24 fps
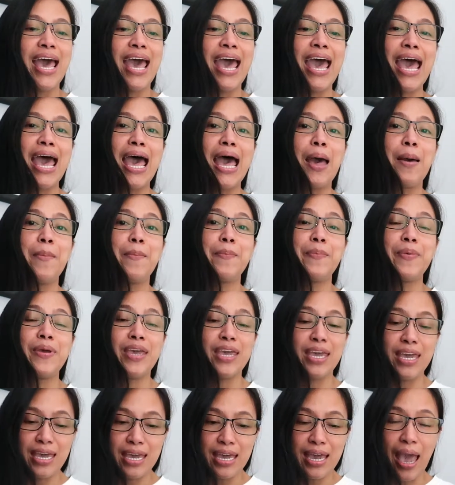
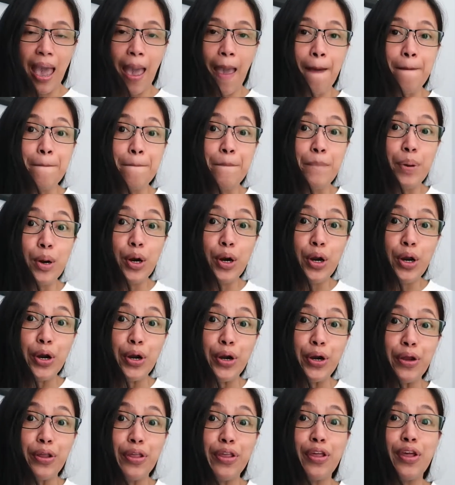happy
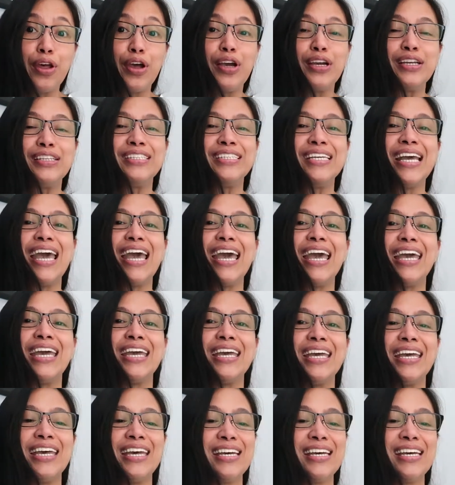birthday